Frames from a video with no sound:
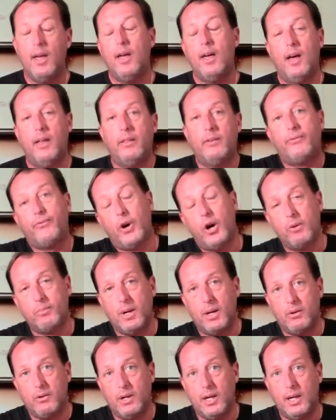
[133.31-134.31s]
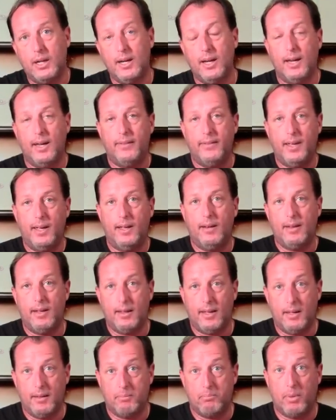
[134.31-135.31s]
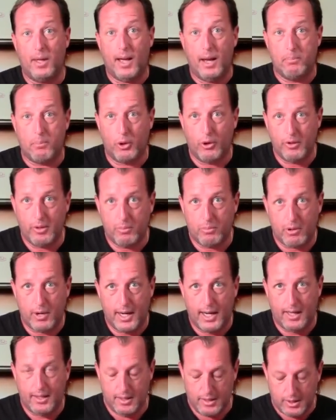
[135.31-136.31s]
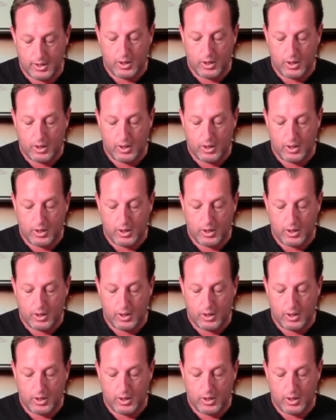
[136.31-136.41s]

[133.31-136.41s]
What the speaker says: and the phone may ring and then I burn the bread.